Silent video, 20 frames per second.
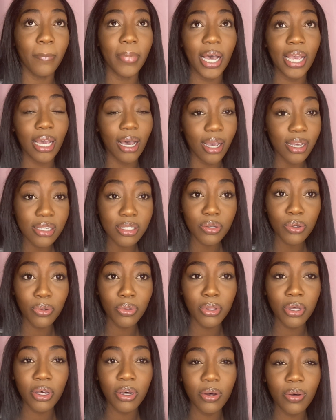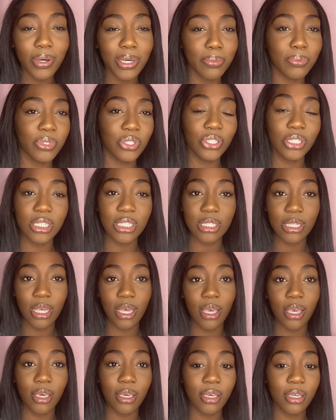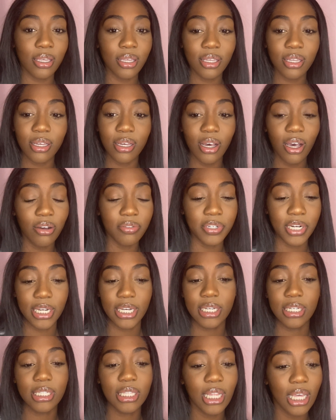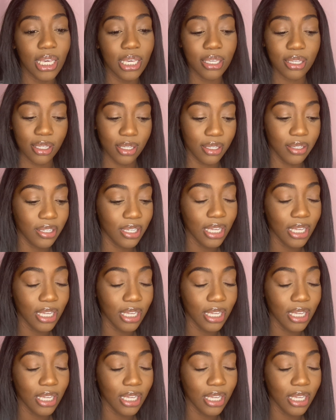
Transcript: By high school though, it was just like, all right, like